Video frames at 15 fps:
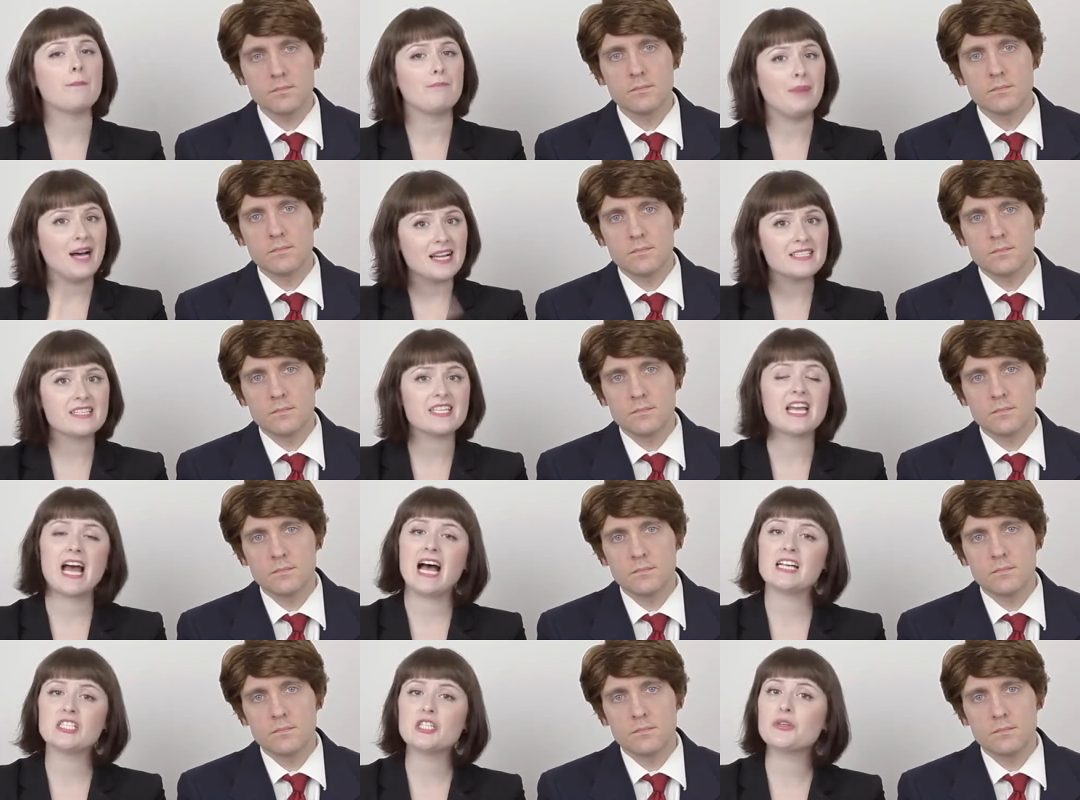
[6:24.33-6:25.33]
Speaker 1: But,
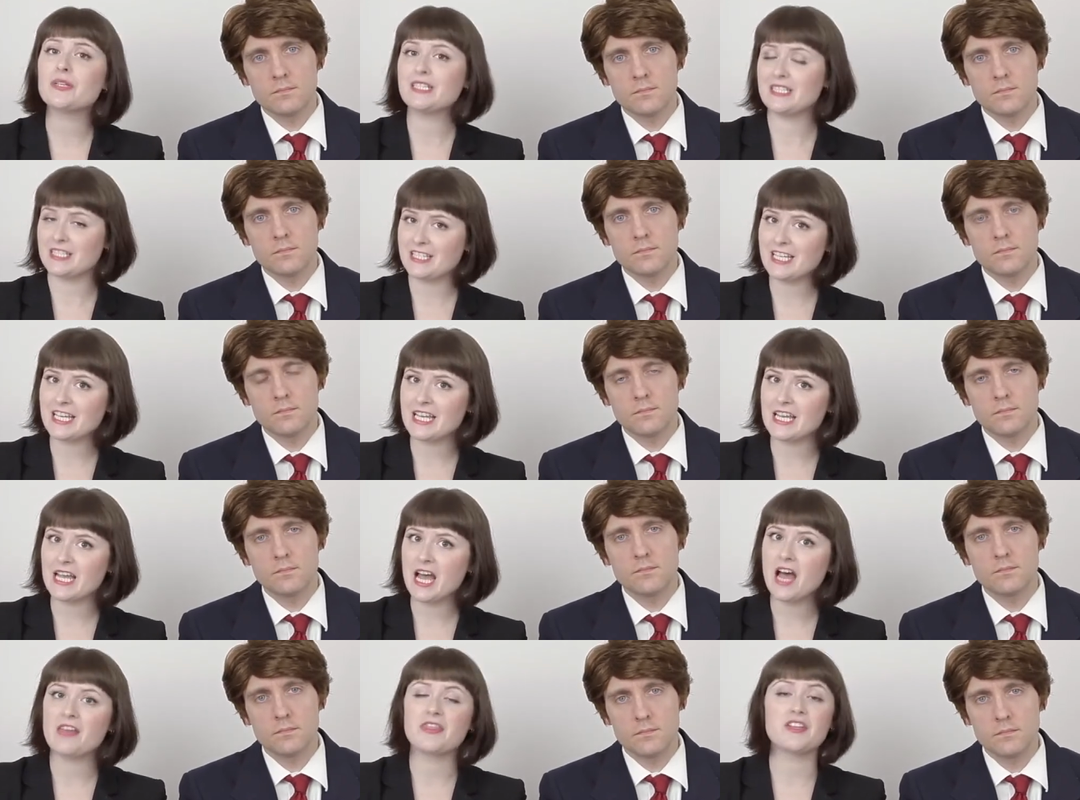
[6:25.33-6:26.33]
as you can see,
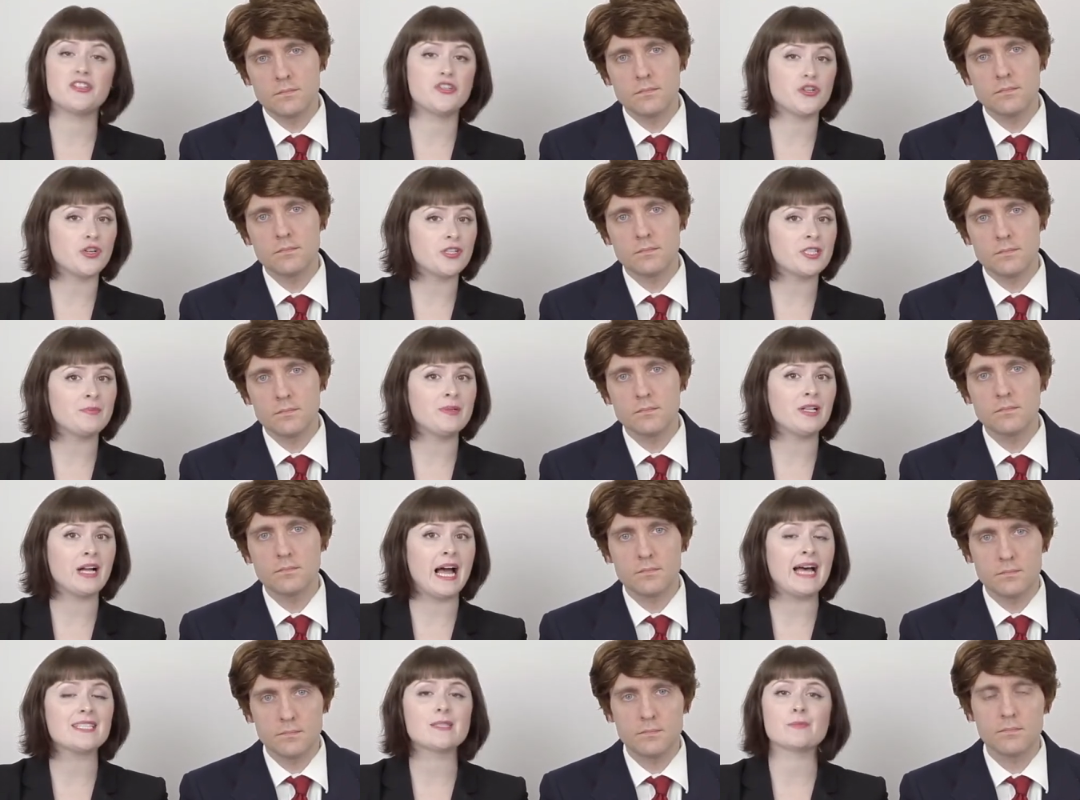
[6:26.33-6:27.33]
the Jersey milk
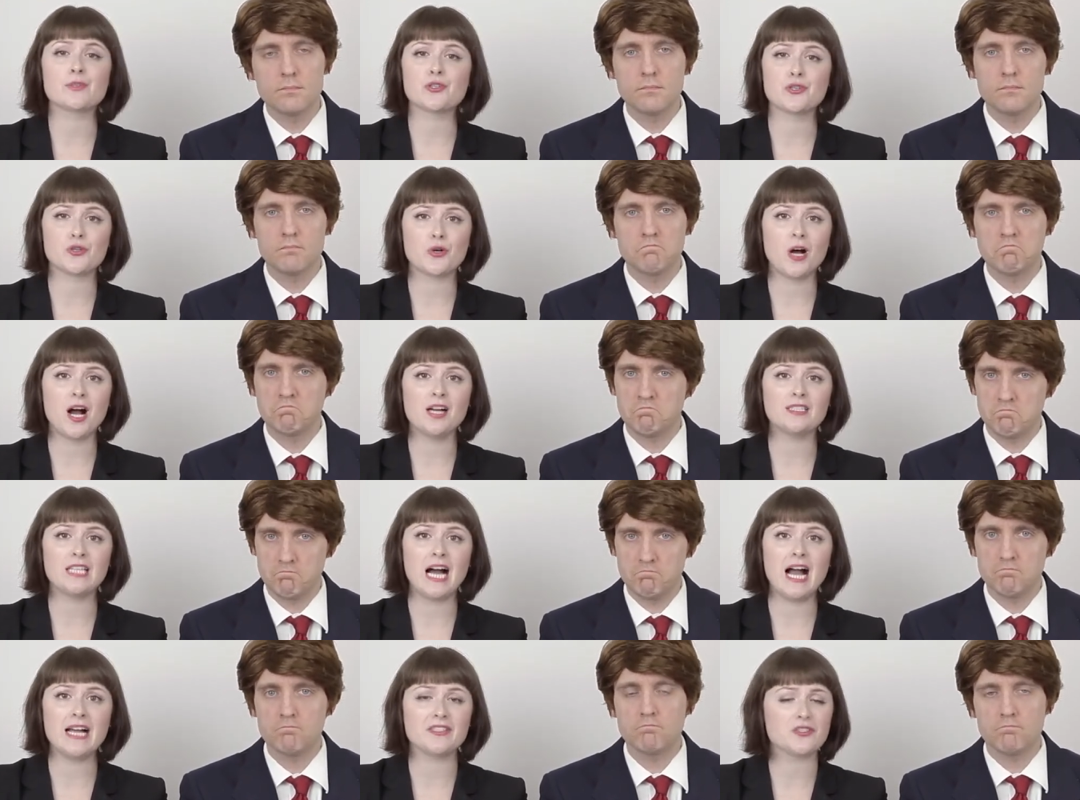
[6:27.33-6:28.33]
has some strong
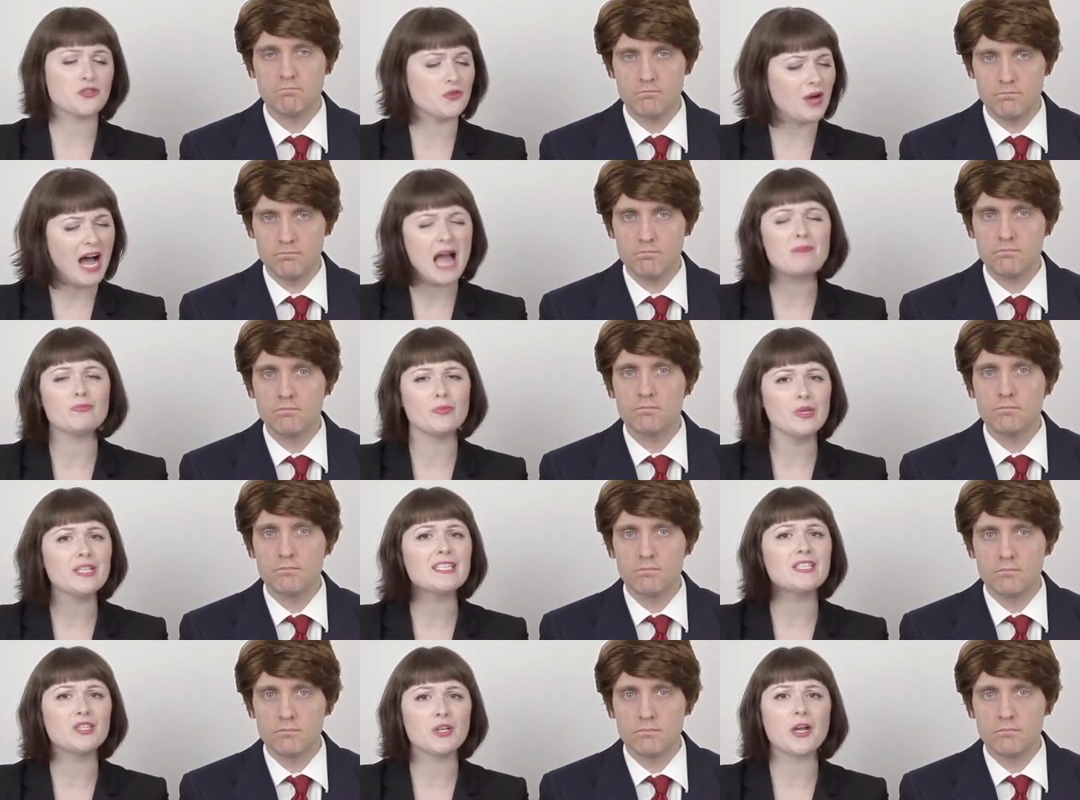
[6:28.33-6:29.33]
lines, so I'm
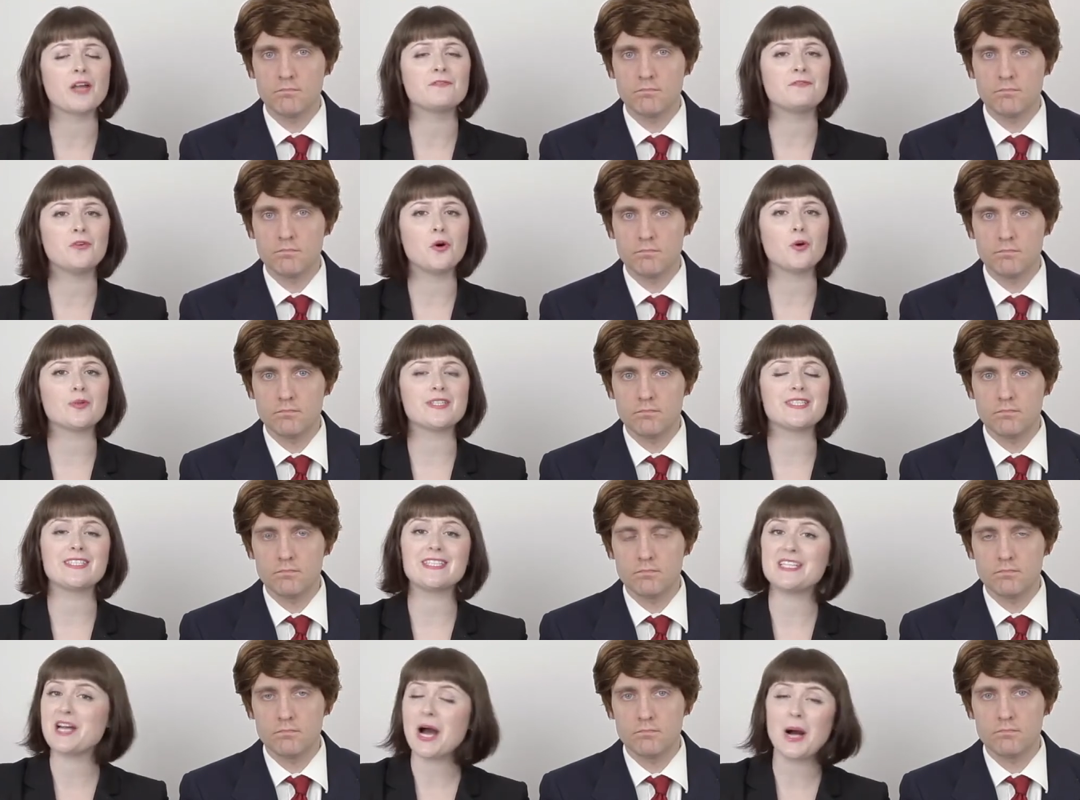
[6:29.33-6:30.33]
really looking forward to
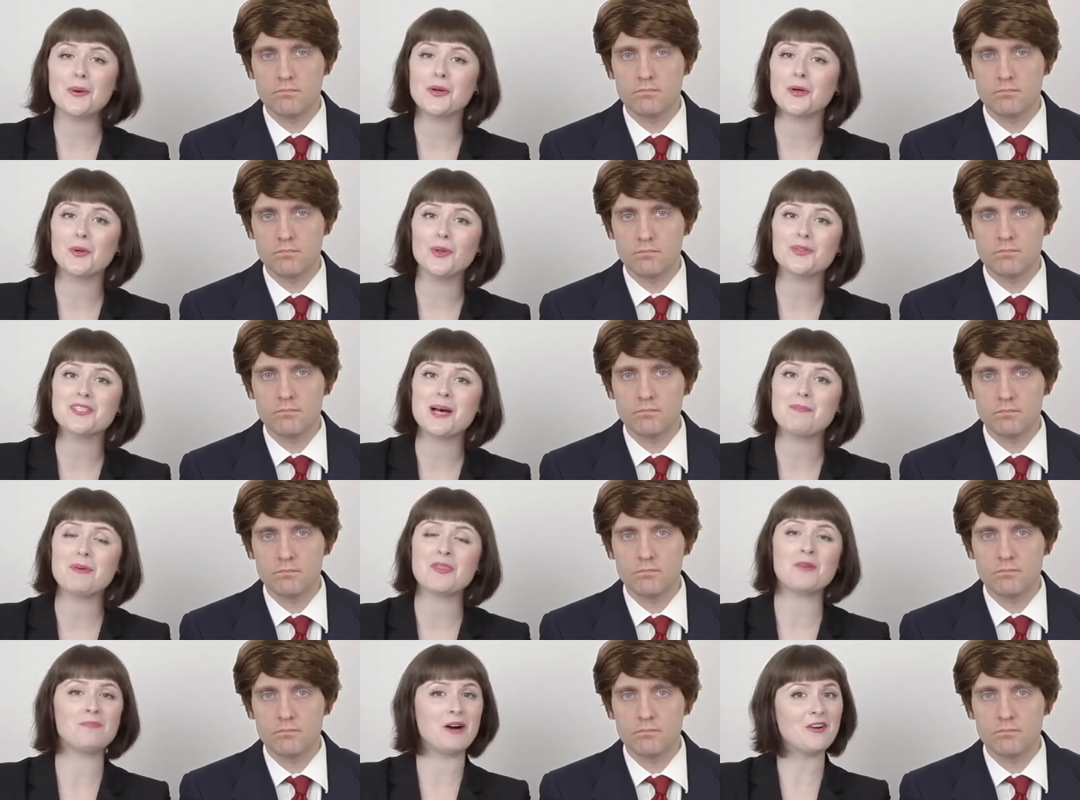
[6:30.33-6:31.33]
see how it holds up
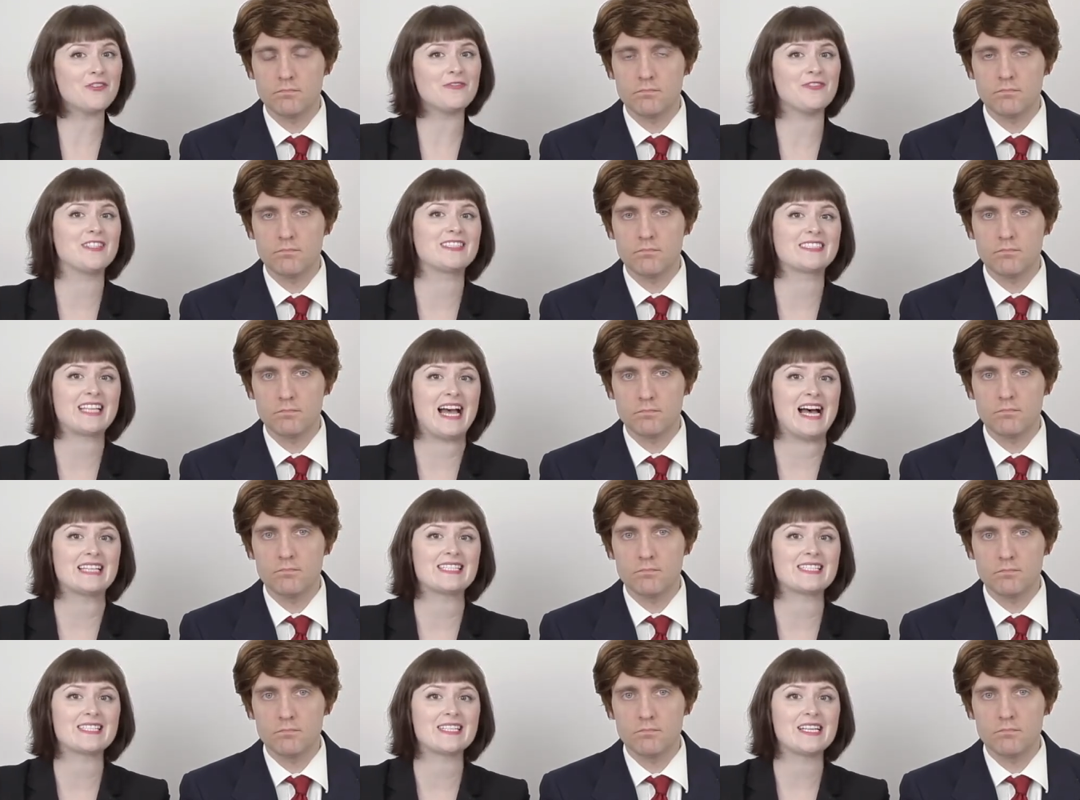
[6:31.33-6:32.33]
in the mouthfeel
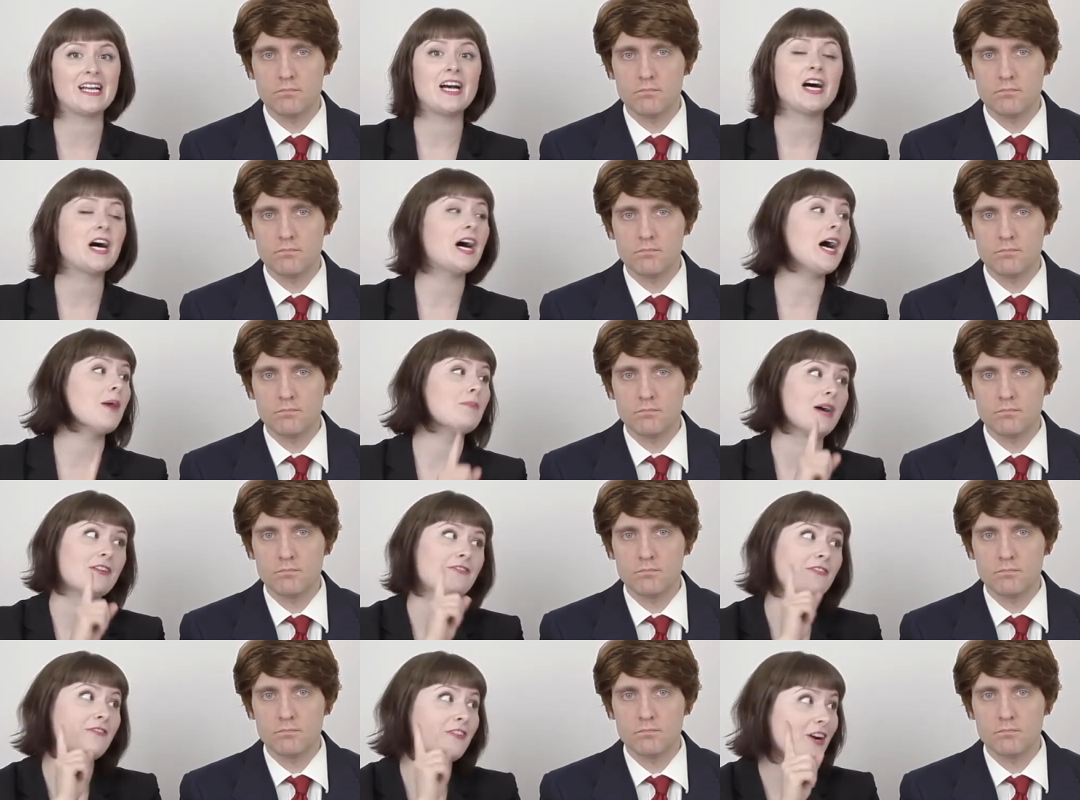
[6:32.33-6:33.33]
test. Ah, but
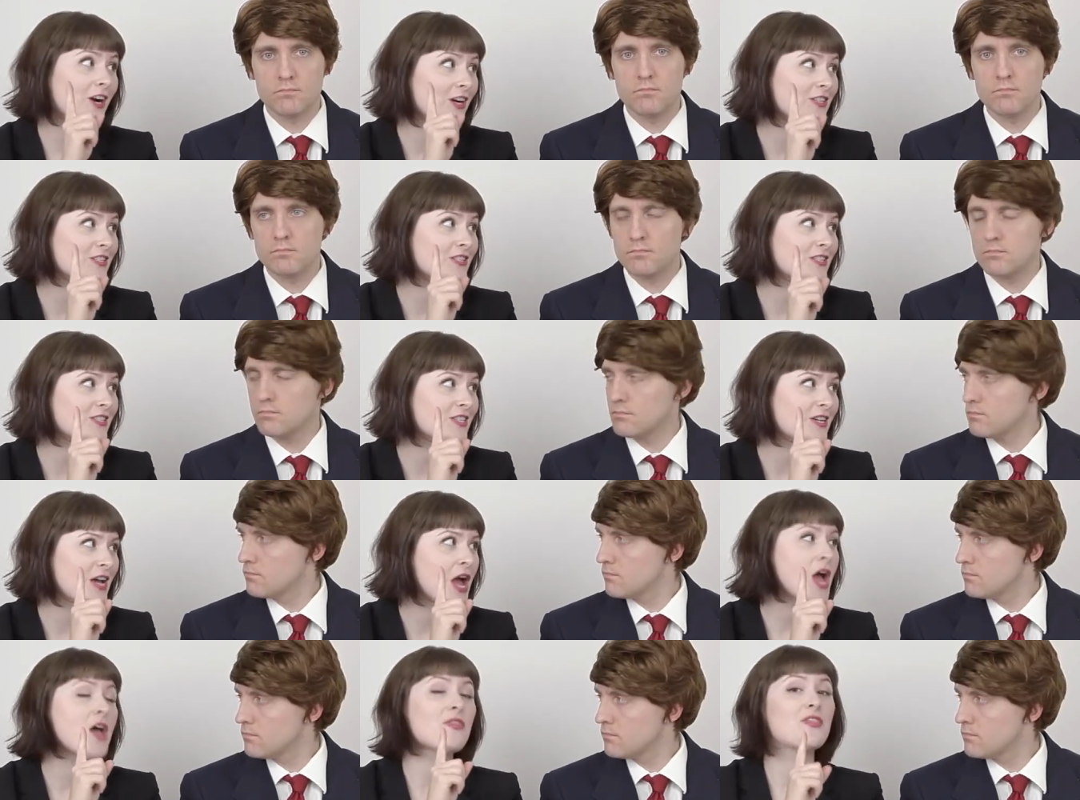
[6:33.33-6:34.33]
first,
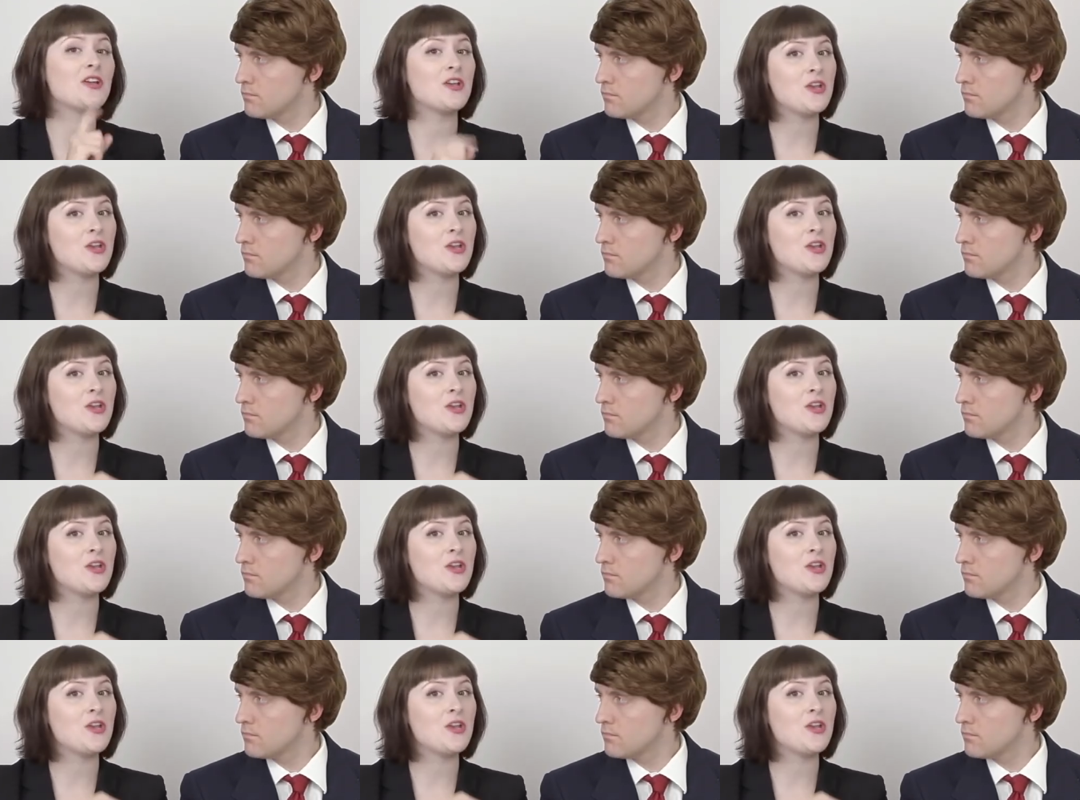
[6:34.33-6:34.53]
the